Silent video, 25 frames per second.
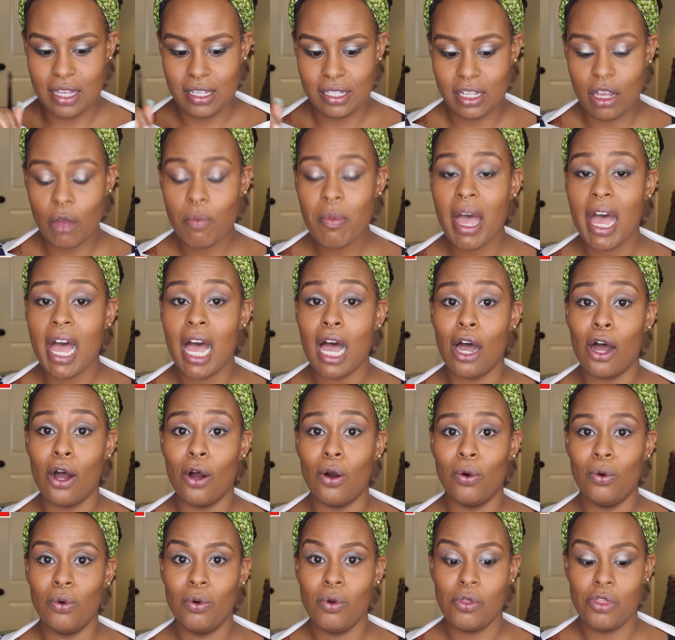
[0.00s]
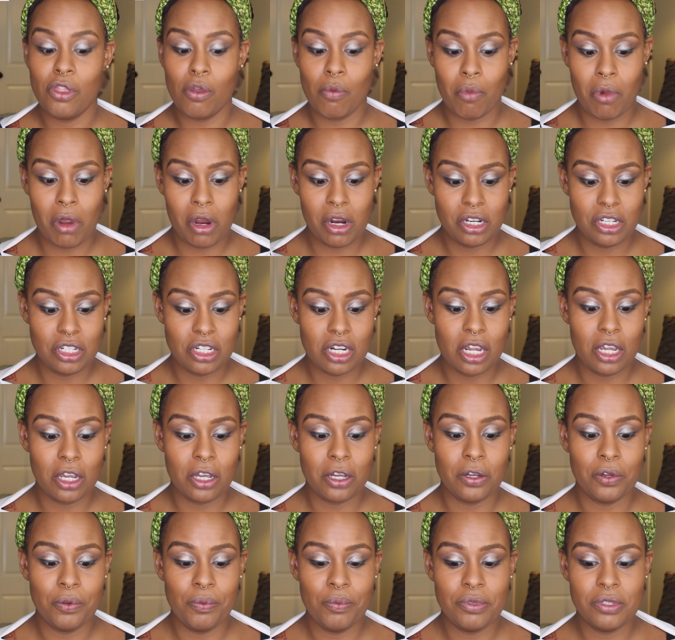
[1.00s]
Somehow, the Marc
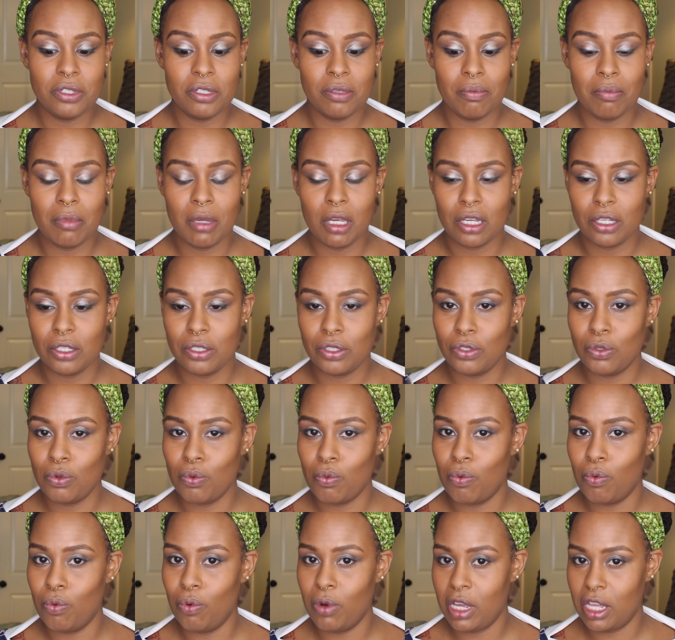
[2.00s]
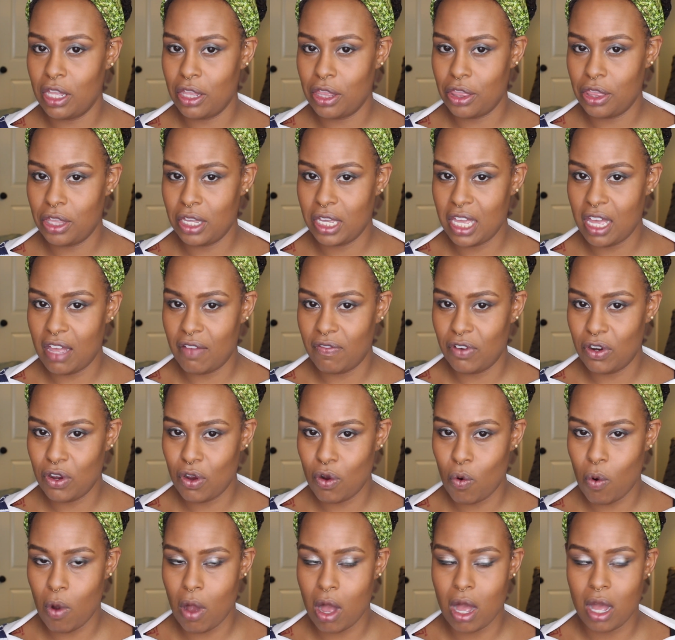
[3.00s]
Jacobs mixed with the Kevyn
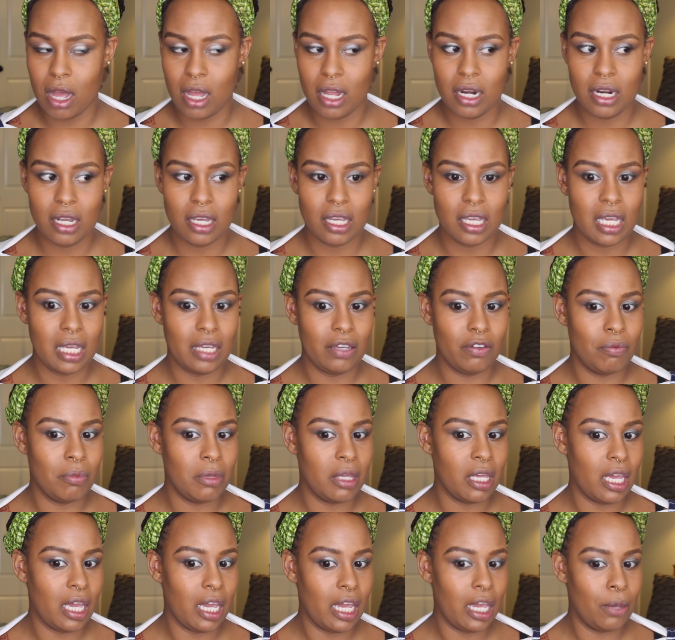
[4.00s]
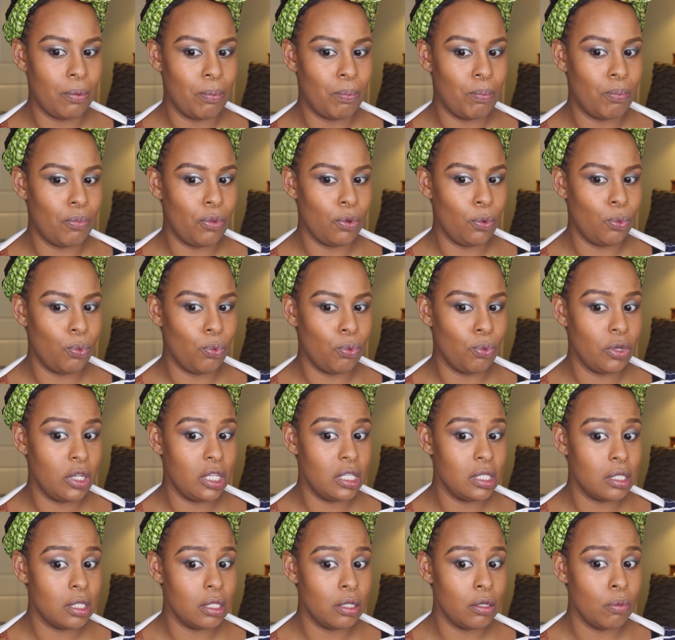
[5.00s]
Aucoin gave me a
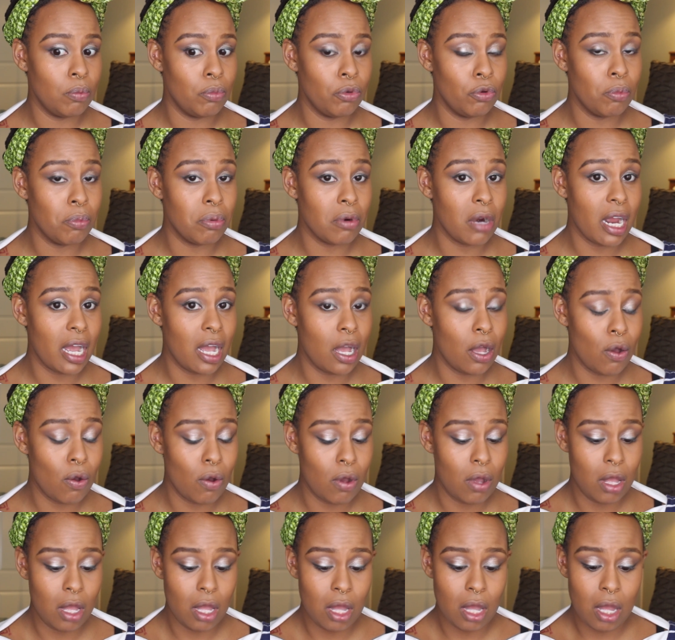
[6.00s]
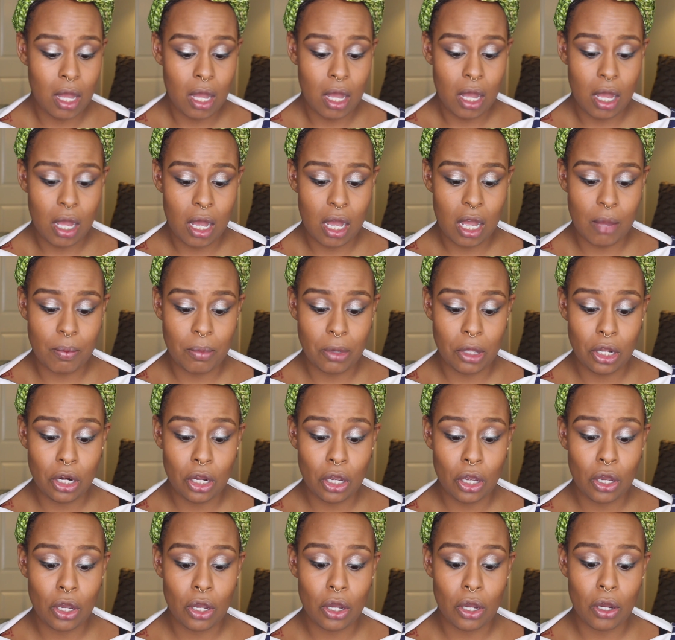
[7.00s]
reasonable brow. I'm
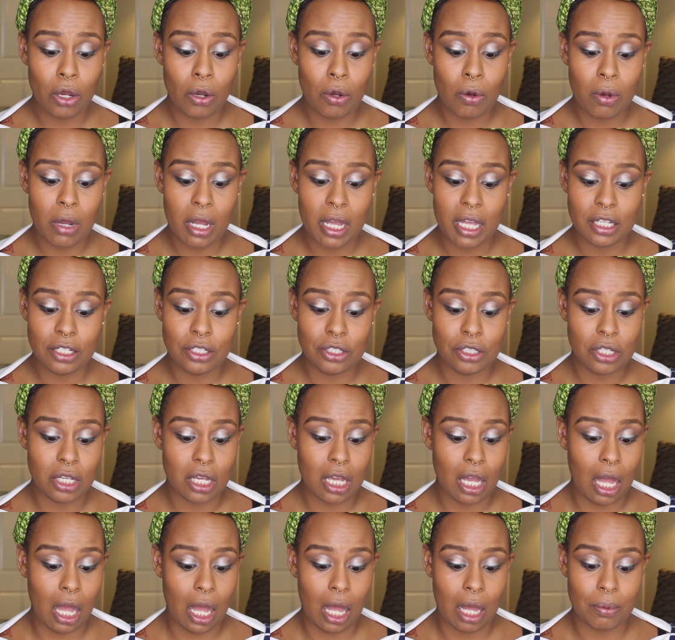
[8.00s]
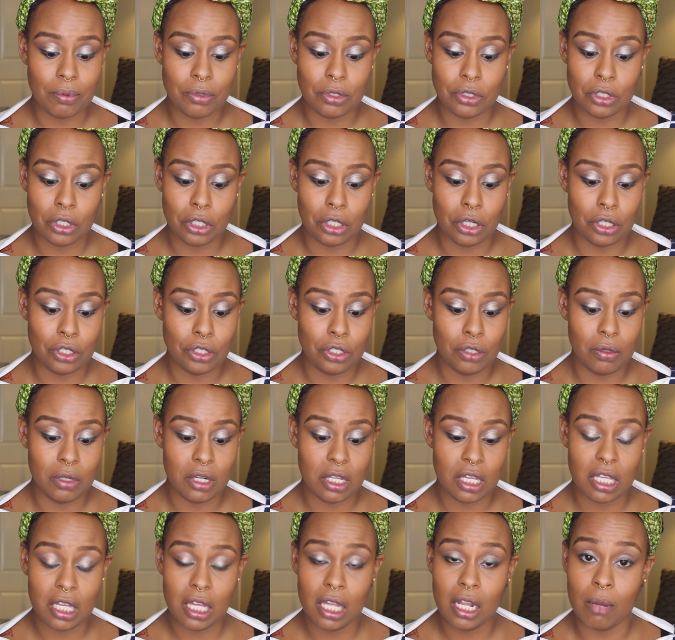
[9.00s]
gonna go, I'm just gonna do it
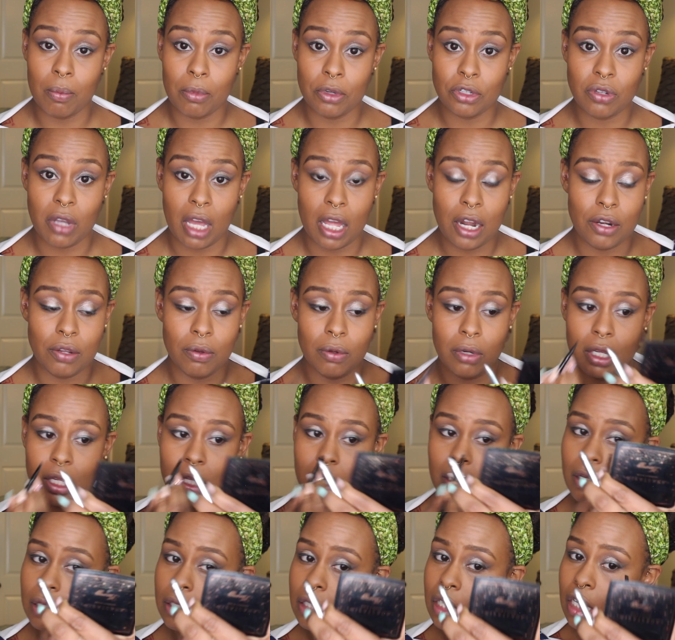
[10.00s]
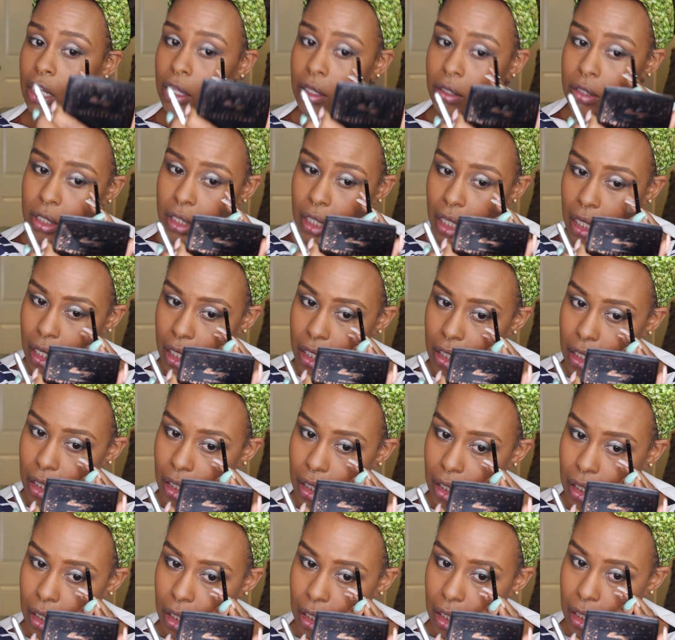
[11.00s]
again. I'm gonna try to do it again on the other side.
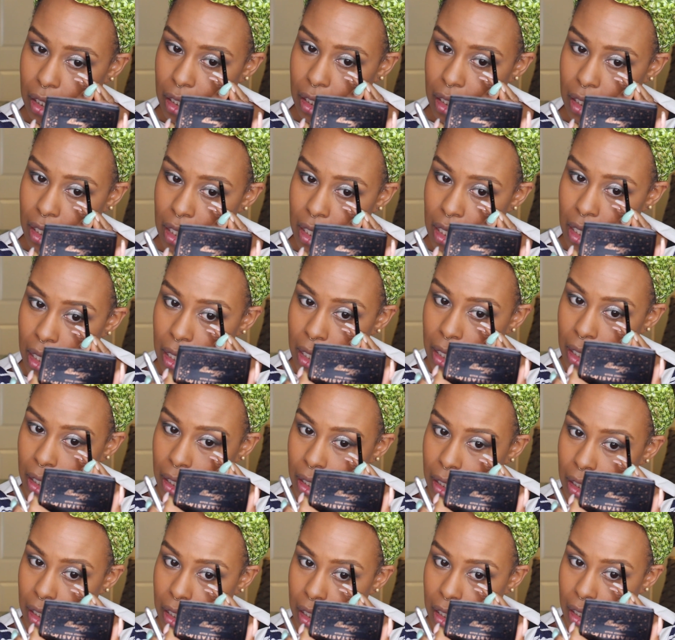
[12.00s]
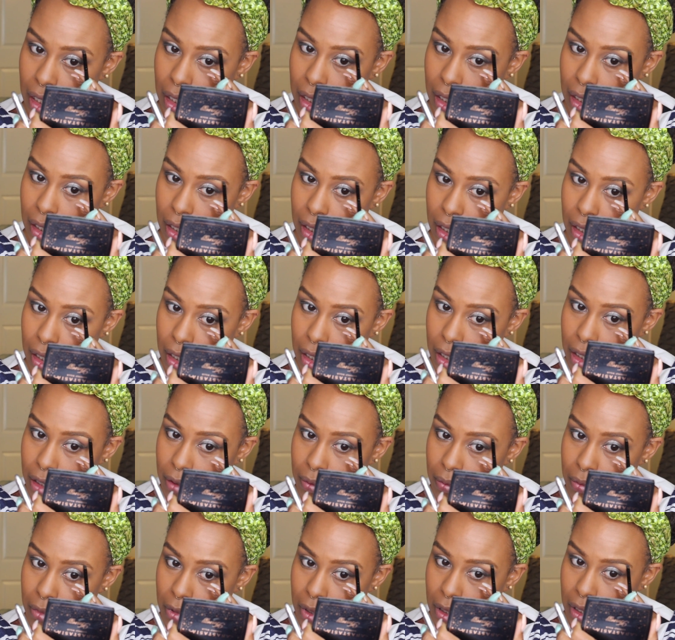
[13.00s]
Yeah,
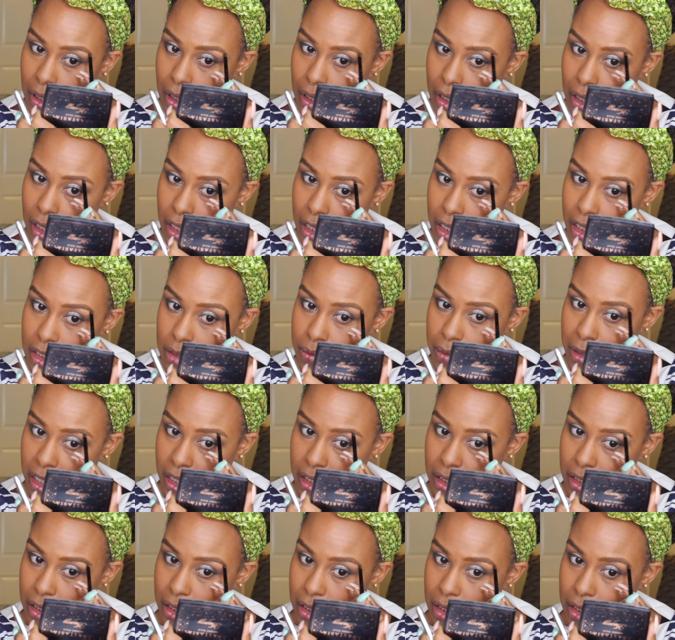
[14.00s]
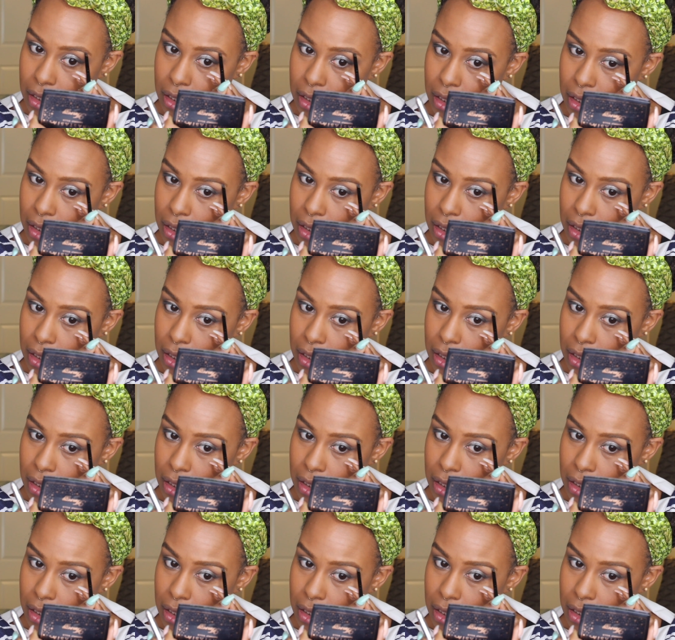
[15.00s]
unexpected.